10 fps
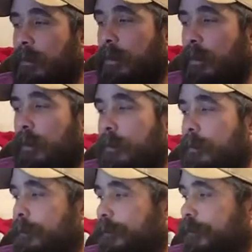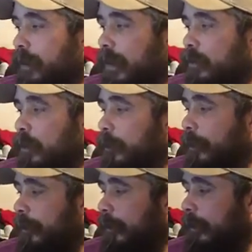so that's what we're
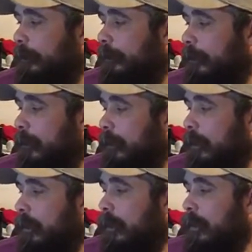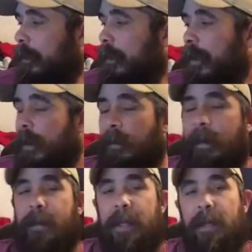doing
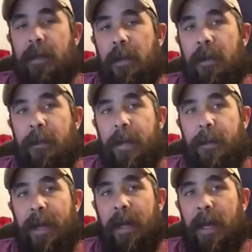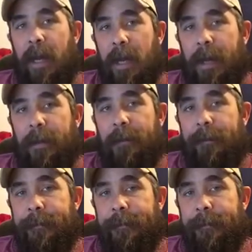anyway. But that's a little bit about Line.